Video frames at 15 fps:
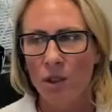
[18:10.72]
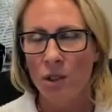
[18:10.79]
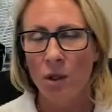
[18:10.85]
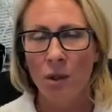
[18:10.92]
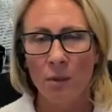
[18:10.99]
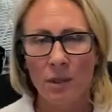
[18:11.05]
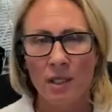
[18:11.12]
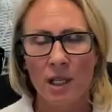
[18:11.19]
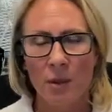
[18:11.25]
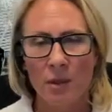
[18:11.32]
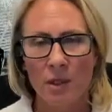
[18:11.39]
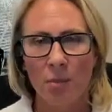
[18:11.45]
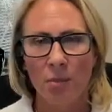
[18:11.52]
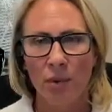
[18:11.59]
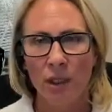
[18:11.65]
So it
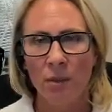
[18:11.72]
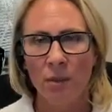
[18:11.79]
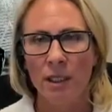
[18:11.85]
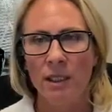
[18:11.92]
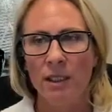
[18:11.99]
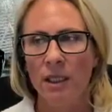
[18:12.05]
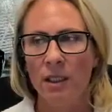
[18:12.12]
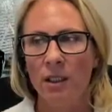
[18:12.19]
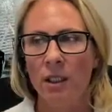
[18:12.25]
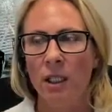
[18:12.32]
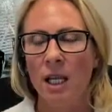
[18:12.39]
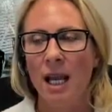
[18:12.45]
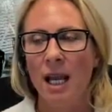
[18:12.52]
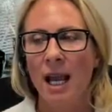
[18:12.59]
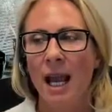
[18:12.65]
was a pretty big
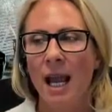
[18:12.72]
deal.